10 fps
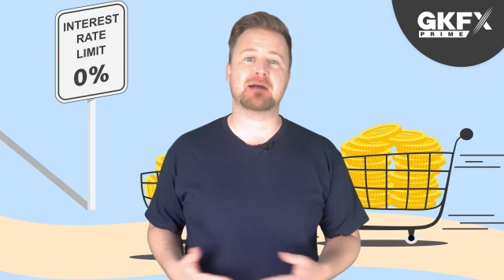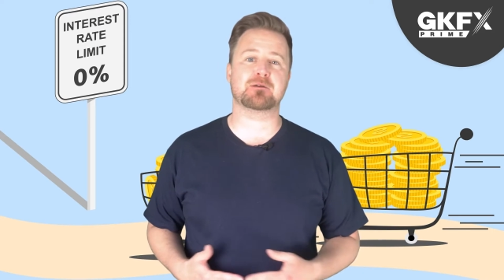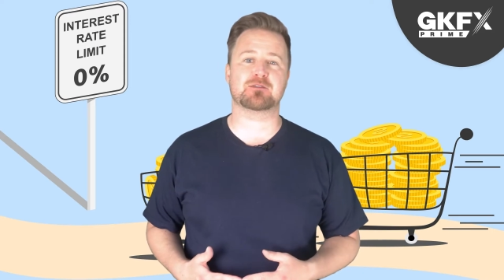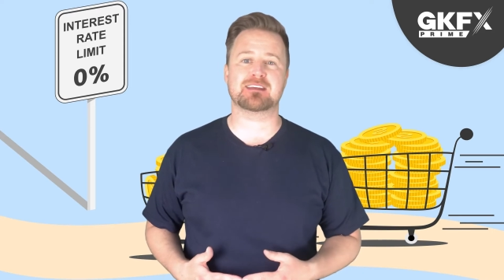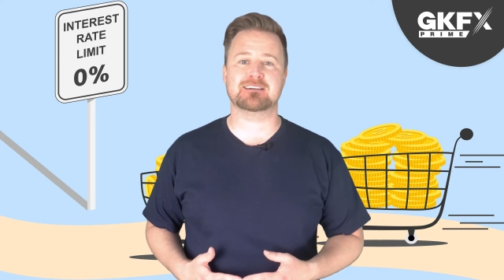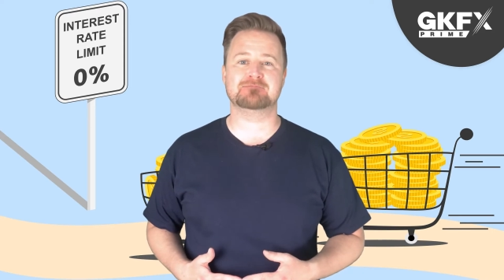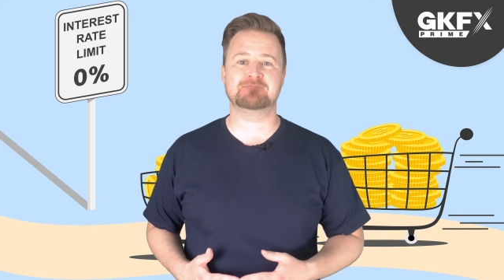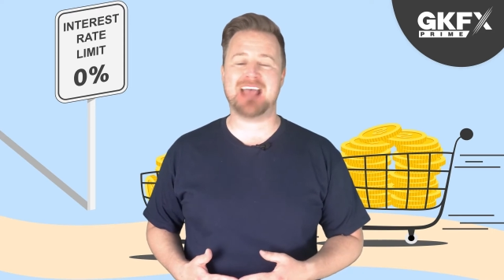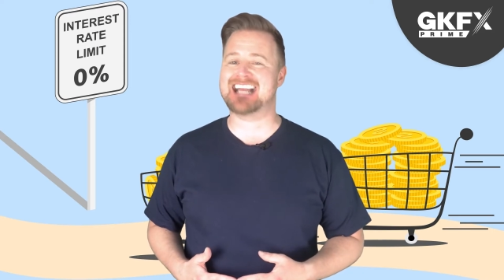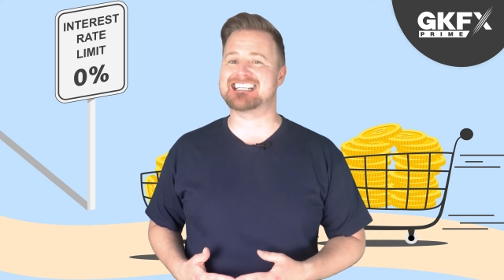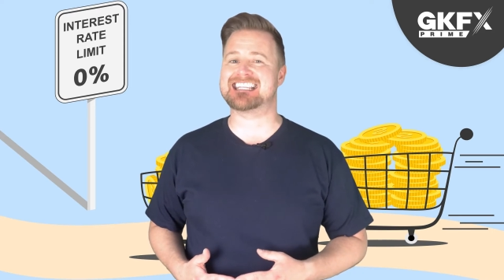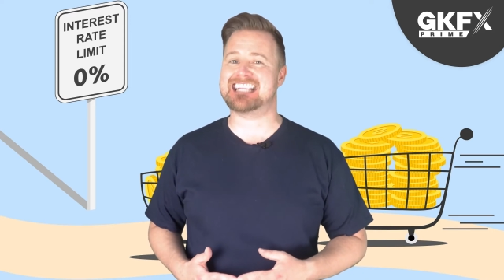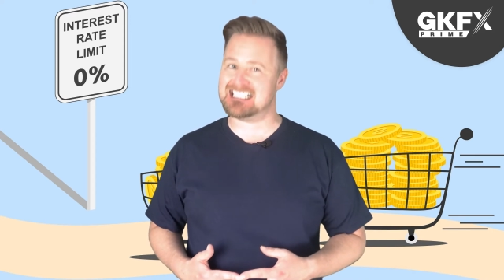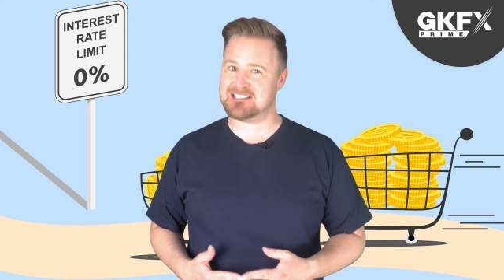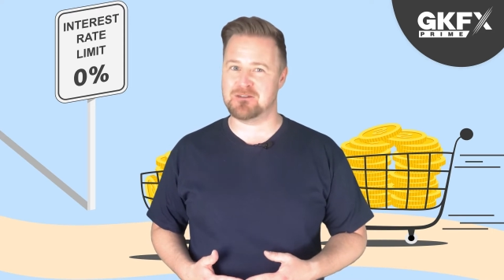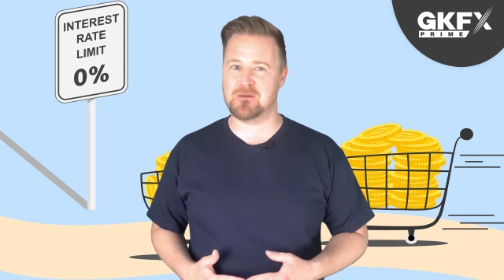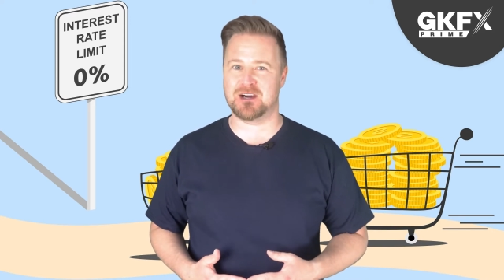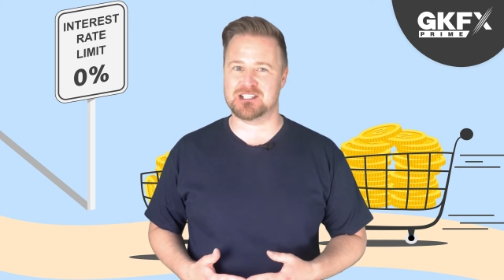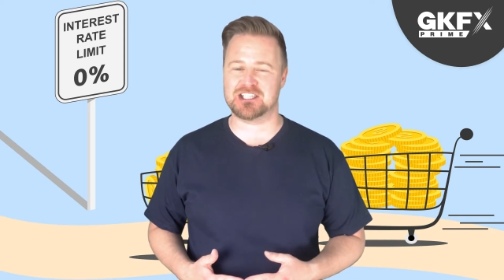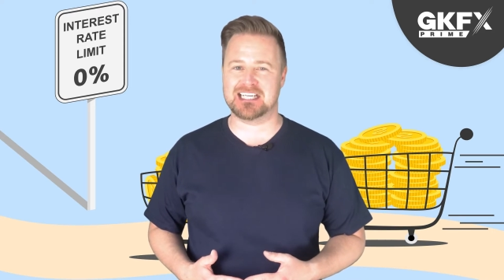algorithm, and thanks for
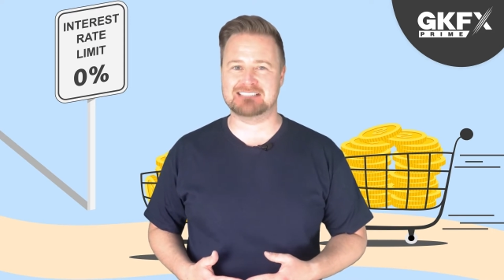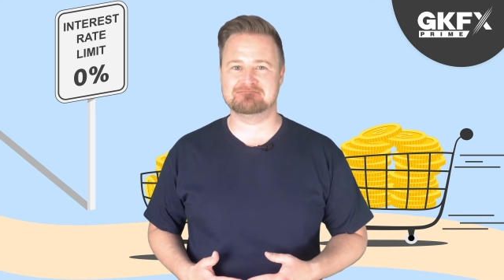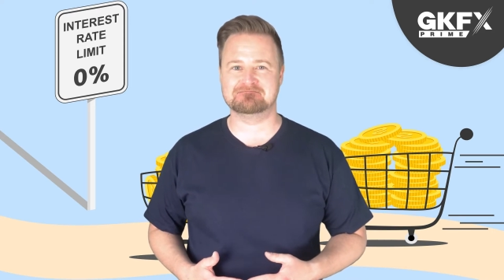watching.